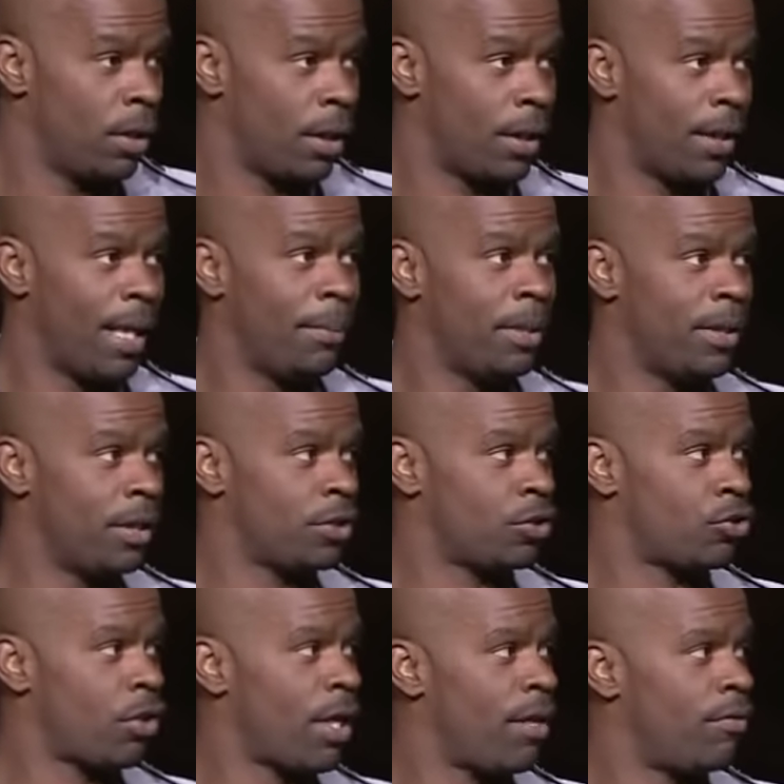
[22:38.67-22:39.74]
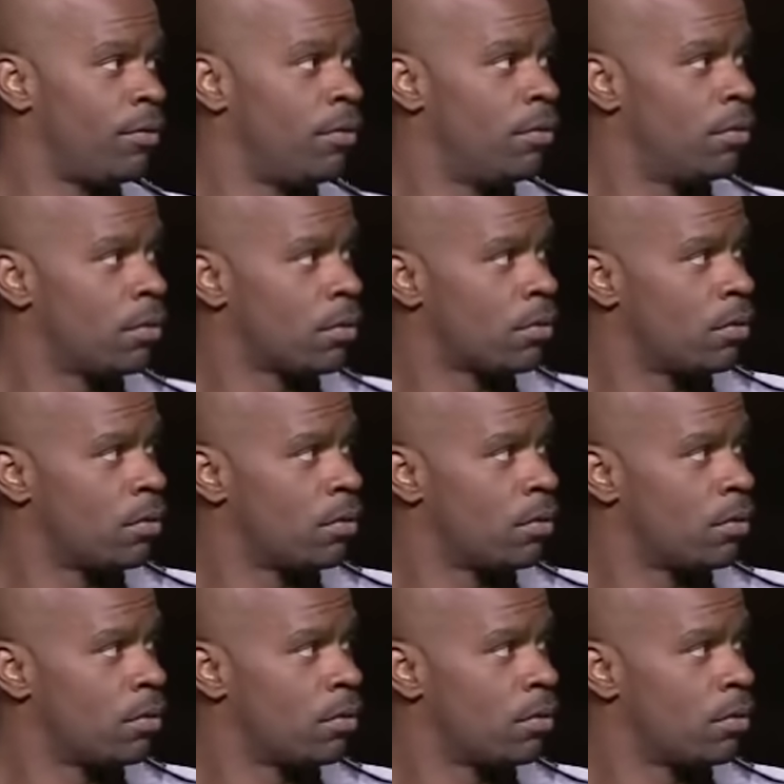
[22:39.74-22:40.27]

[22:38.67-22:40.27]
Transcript: Like a name that doesn't travel.